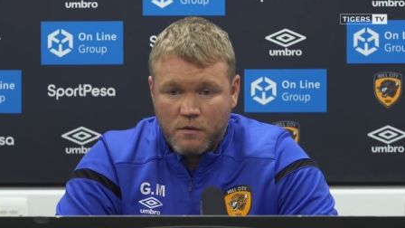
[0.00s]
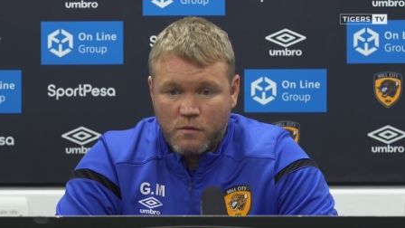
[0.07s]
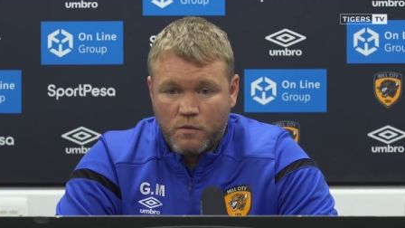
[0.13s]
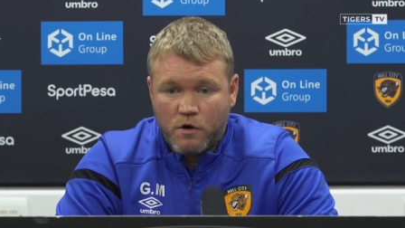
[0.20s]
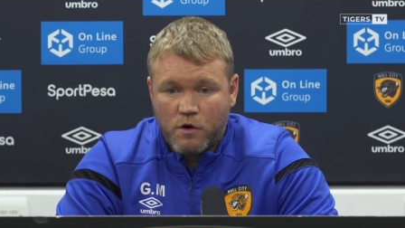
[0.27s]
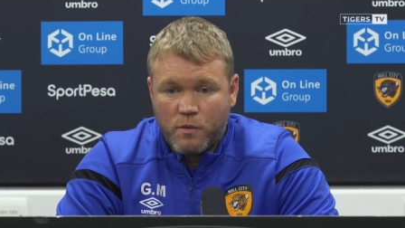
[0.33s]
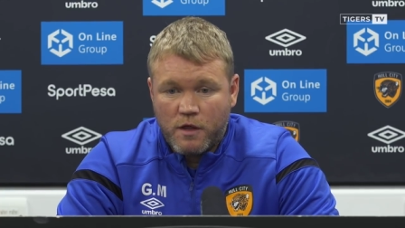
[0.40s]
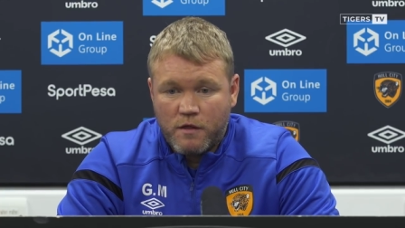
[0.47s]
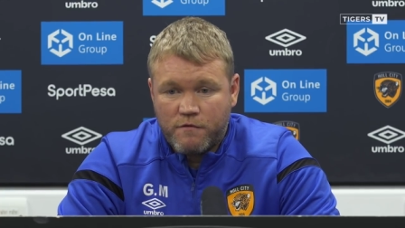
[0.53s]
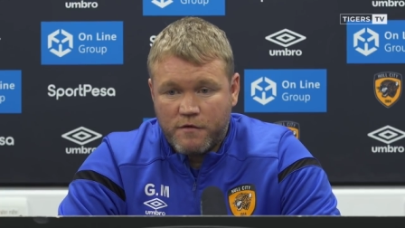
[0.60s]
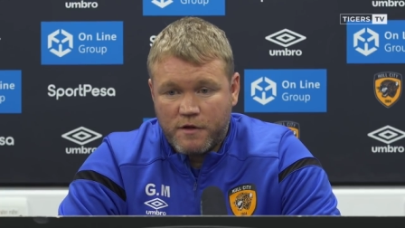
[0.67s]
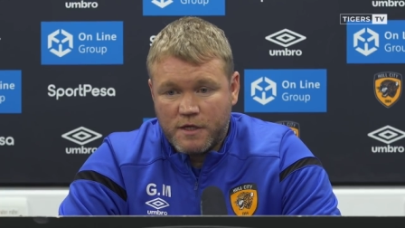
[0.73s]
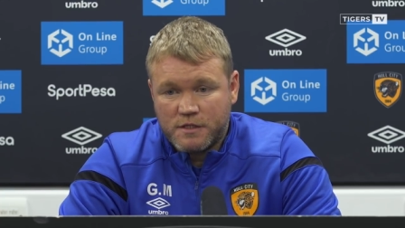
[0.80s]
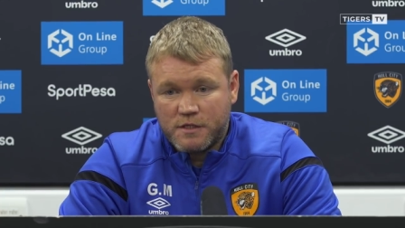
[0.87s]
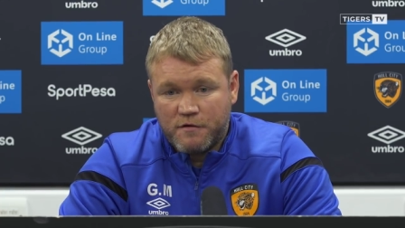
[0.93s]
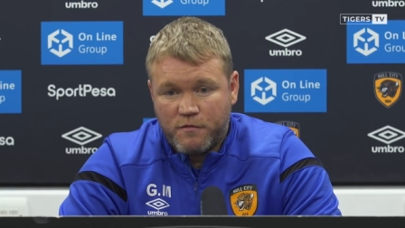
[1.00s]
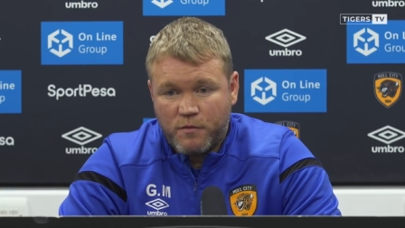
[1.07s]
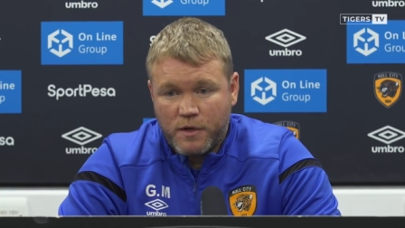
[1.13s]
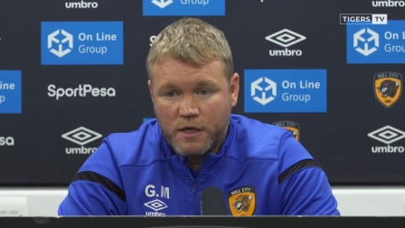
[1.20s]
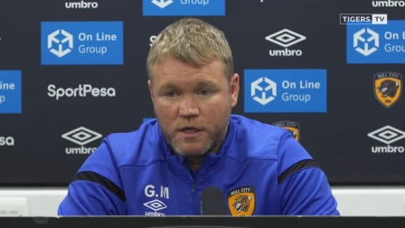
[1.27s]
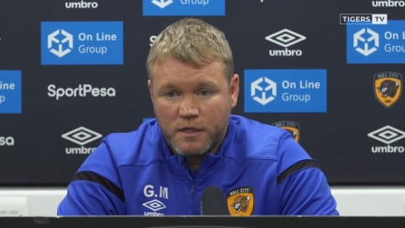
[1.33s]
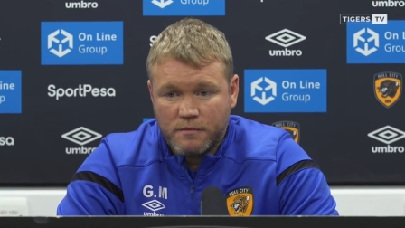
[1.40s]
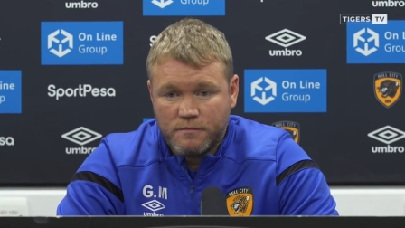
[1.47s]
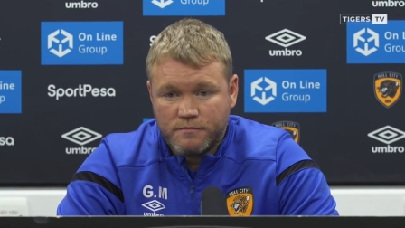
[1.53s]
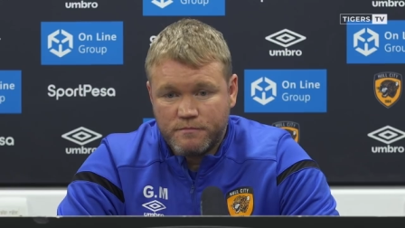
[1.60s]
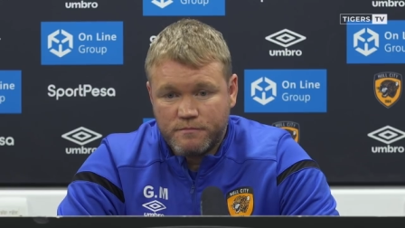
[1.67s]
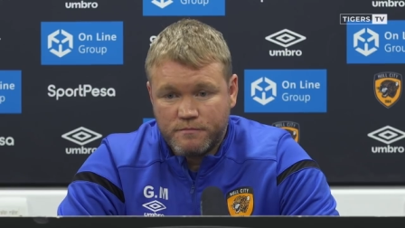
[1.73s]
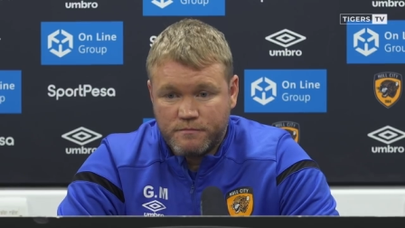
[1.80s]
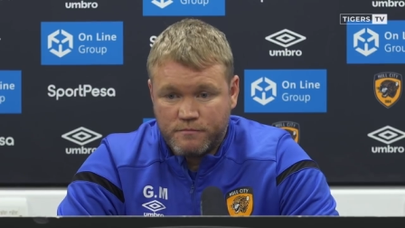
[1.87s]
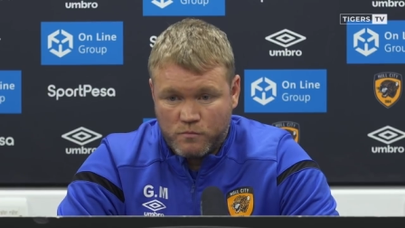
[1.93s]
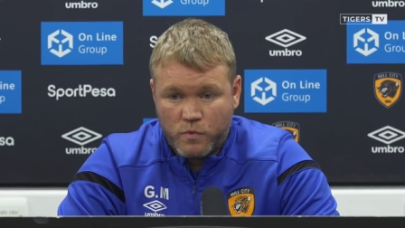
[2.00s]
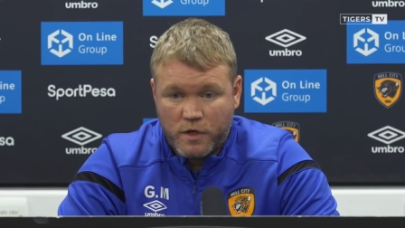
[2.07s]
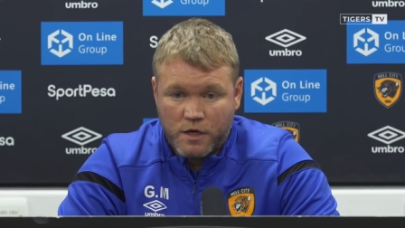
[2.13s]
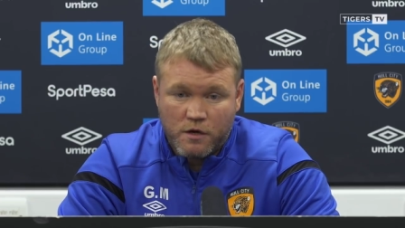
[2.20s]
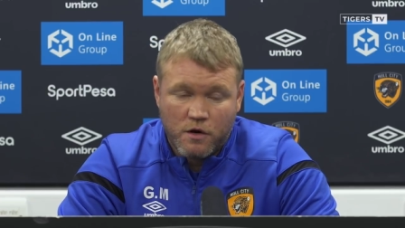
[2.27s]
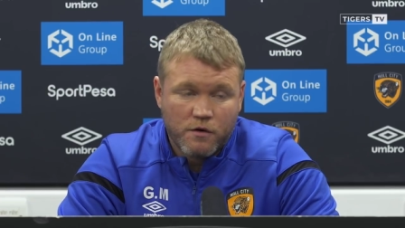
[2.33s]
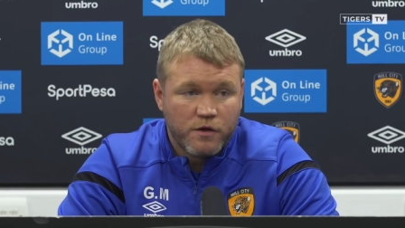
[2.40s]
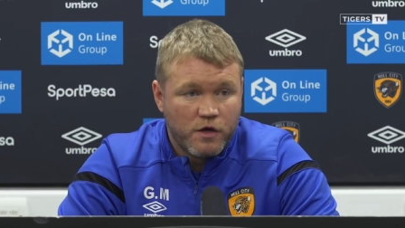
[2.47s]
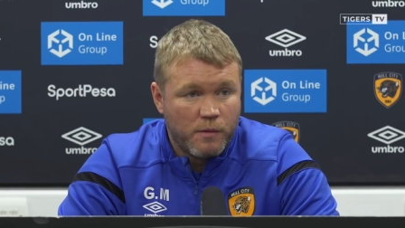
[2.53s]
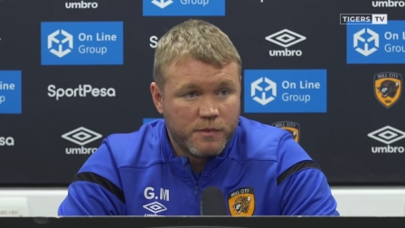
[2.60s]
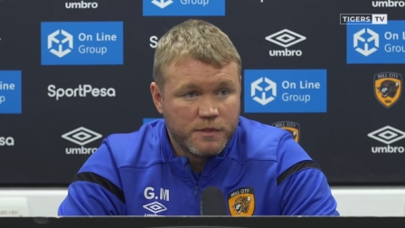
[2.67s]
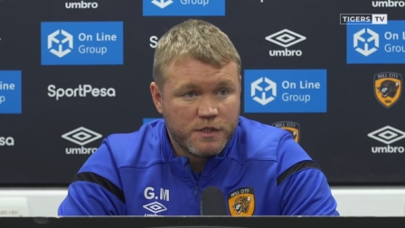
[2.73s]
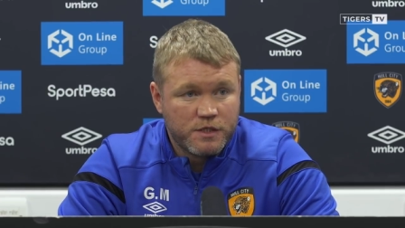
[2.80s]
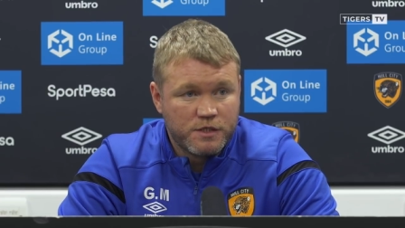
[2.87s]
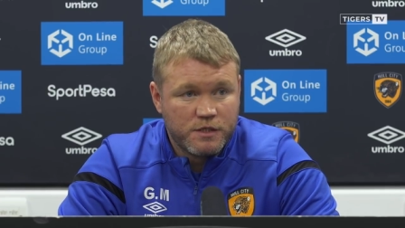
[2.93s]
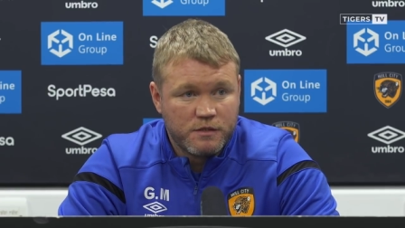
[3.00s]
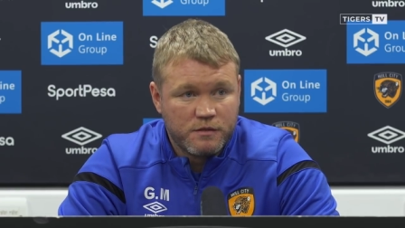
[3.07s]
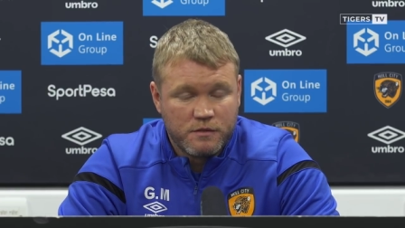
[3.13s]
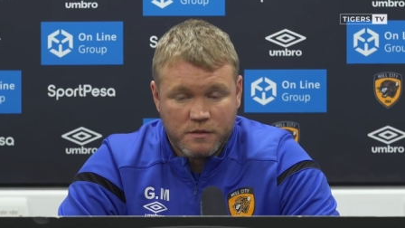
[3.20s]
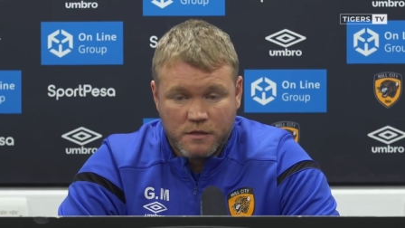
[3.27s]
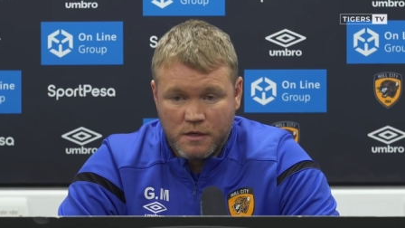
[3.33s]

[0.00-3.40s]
where we feel as if we can hurt the opposition,